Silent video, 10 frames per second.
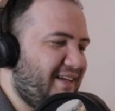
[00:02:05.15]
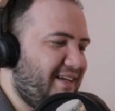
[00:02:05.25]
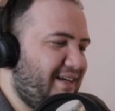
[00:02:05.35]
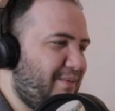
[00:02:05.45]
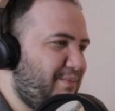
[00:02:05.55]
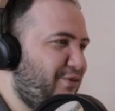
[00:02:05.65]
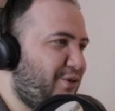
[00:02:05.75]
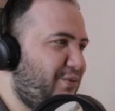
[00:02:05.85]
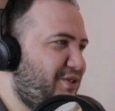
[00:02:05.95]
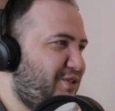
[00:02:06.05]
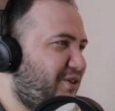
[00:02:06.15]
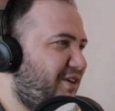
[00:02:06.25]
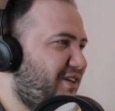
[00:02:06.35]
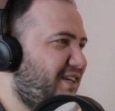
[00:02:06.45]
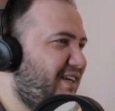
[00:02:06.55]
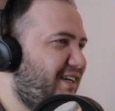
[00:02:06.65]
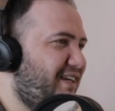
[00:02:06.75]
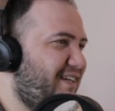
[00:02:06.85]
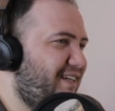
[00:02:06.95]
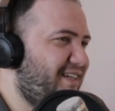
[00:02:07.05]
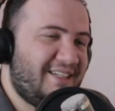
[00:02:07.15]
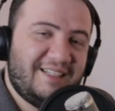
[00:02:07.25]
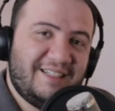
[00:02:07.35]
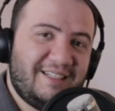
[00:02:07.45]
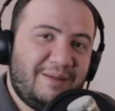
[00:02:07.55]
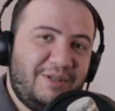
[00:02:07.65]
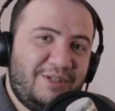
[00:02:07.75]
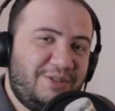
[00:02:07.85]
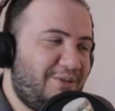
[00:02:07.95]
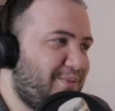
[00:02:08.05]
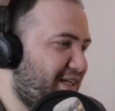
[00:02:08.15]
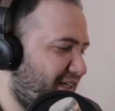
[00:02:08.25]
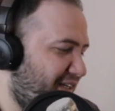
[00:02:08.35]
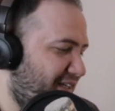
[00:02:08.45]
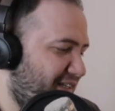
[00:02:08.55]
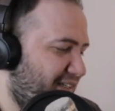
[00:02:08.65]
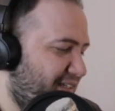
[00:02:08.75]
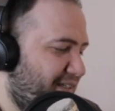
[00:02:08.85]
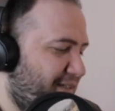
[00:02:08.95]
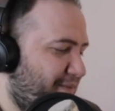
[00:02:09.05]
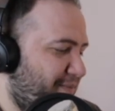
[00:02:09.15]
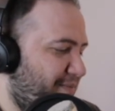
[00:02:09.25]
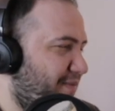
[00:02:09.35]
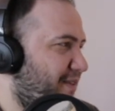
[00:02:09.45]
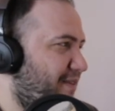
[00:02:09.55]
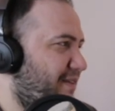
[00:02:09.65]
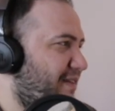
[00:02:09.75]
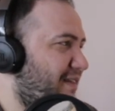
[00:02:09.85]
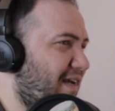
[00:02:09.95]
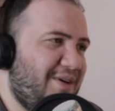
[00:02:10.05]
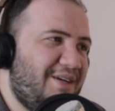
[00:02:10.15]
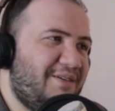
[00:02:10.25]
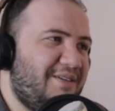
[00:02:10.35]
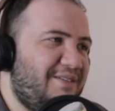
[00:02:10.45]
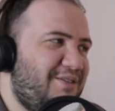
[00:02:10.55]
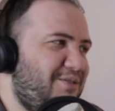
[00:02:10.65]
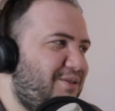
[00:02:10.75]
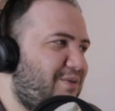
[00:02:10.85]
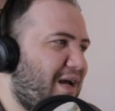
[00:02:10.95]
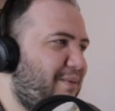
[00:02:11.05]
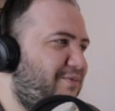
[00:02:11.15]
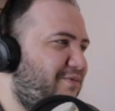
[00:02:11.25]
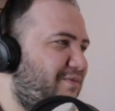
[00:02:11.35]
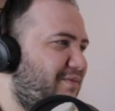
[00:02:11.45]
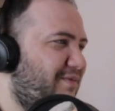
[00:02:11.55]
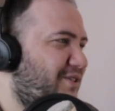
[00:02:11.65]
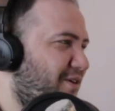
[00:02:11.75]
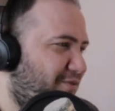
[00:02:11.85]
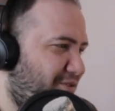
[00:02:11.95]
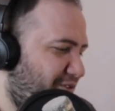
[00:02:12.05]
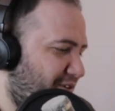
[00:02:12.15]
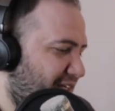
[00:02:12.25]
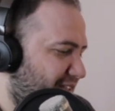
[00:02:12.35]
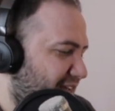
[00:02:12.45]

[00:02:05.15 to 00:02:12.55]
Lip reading: Before we start, let me do my, I'm gonna do the rap song for you guys.